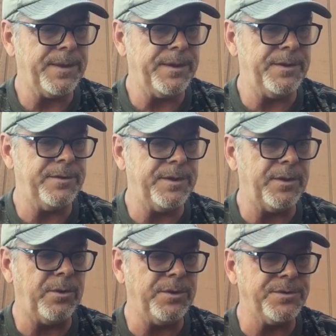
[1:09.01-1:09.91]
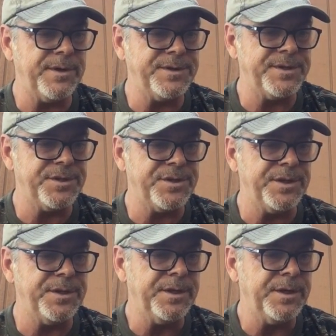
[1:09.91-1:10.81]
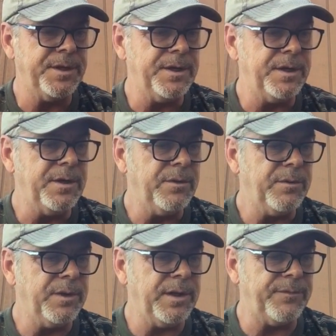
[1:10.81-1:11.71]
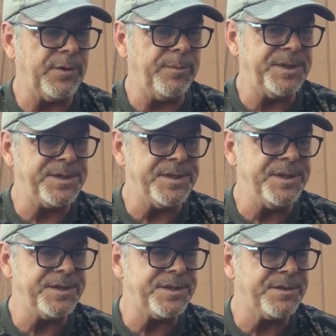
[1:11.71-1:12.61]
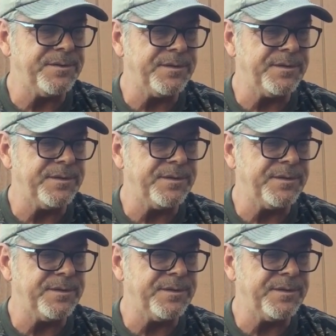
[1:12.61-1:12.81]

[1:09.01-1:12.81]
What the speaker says: You know, that whole transition. We left our business,